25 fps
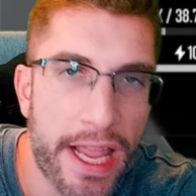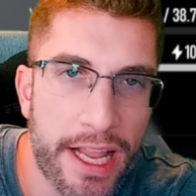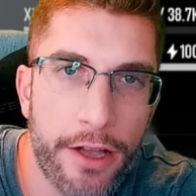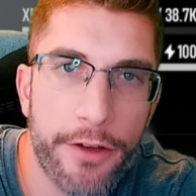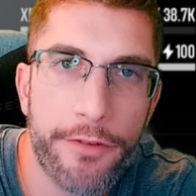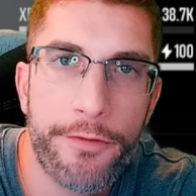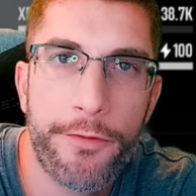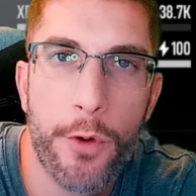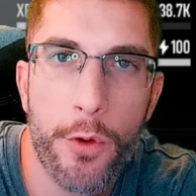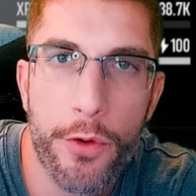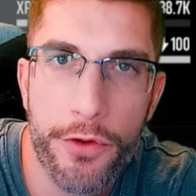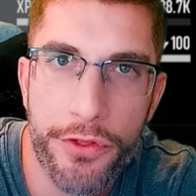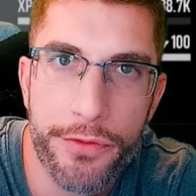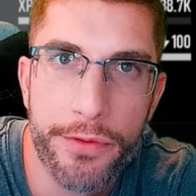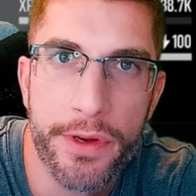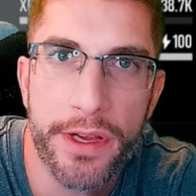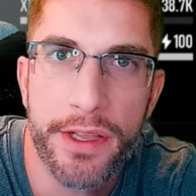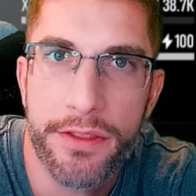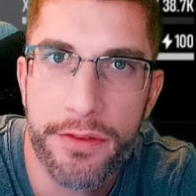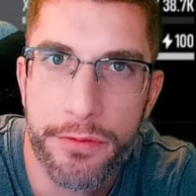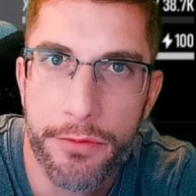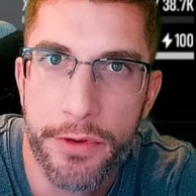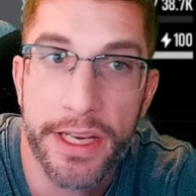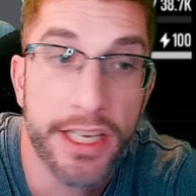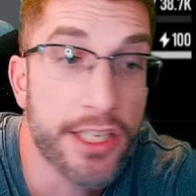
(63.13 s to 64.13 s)
a
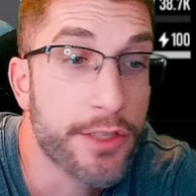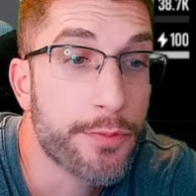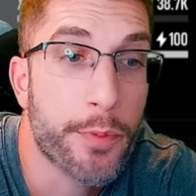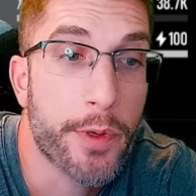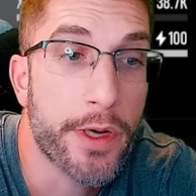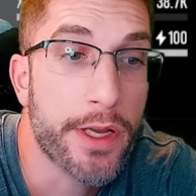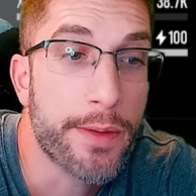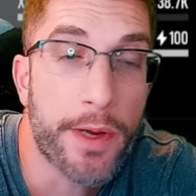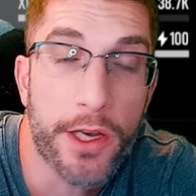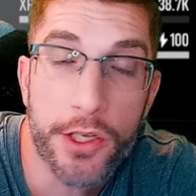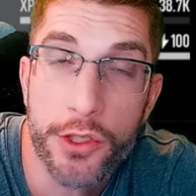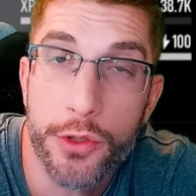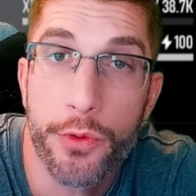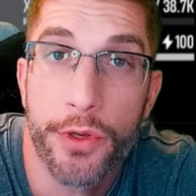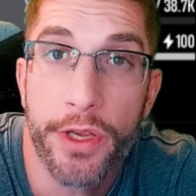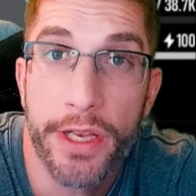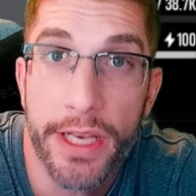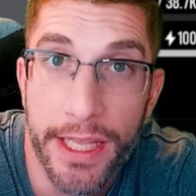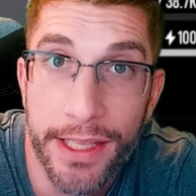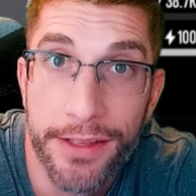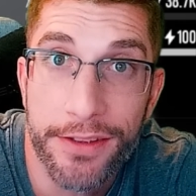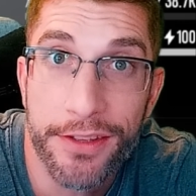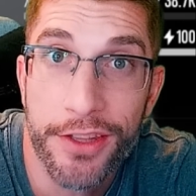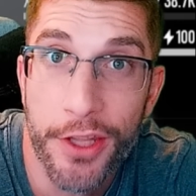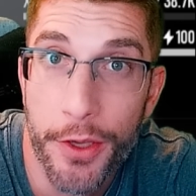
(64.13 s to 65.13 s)
4-3-3 is pretty much all you
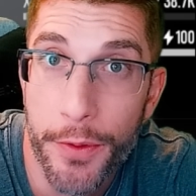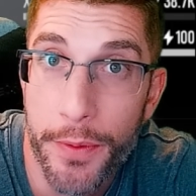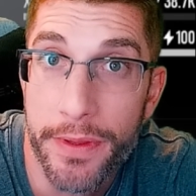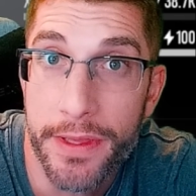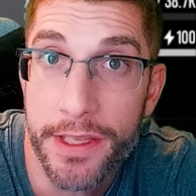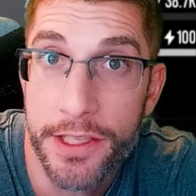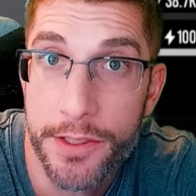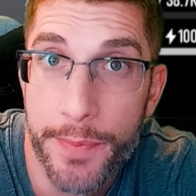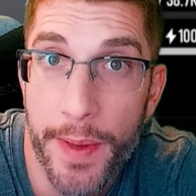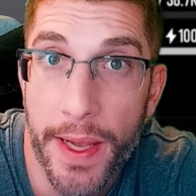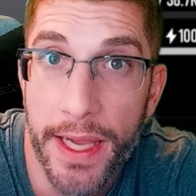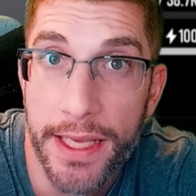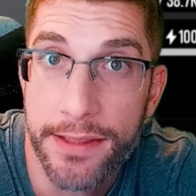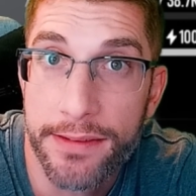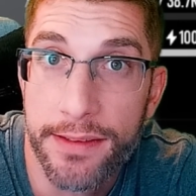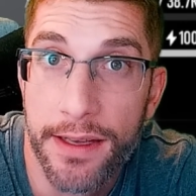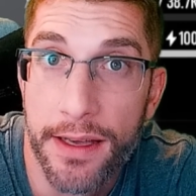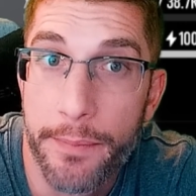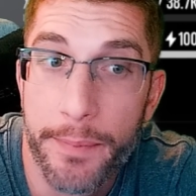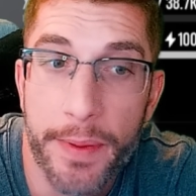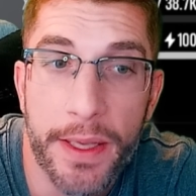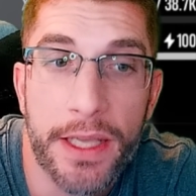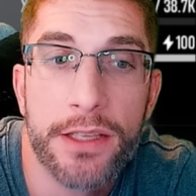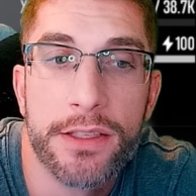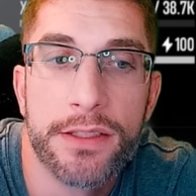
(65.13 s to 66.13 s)
need to do in this
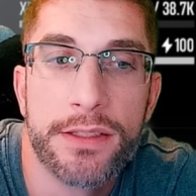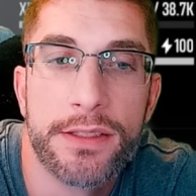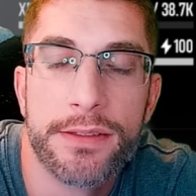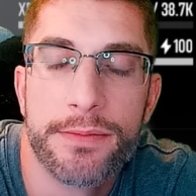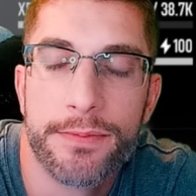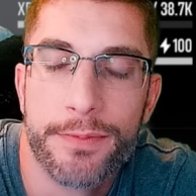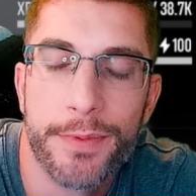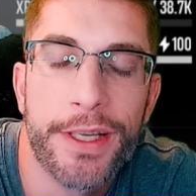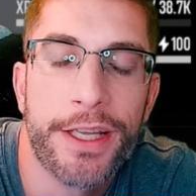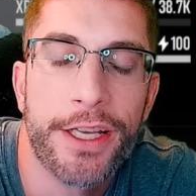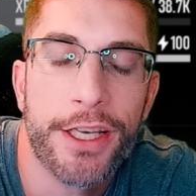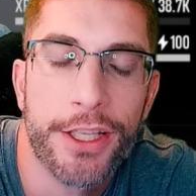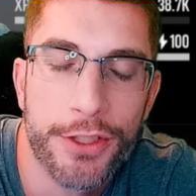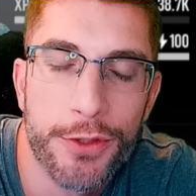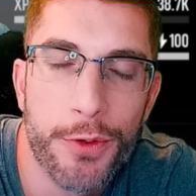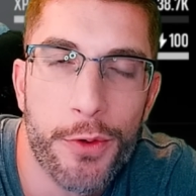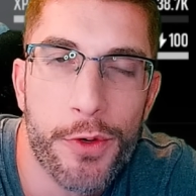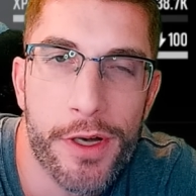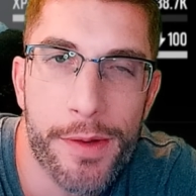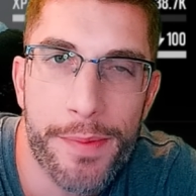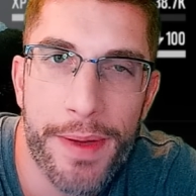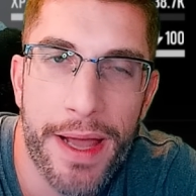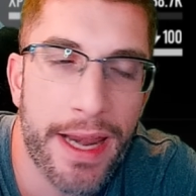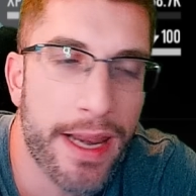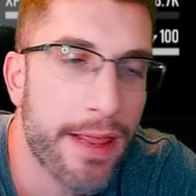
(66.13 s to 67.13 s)
beta, because we're going to
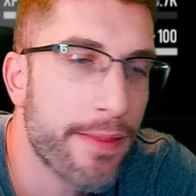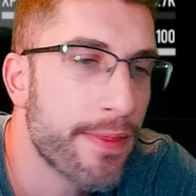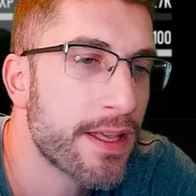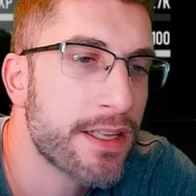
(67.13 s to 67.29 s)
talk about it.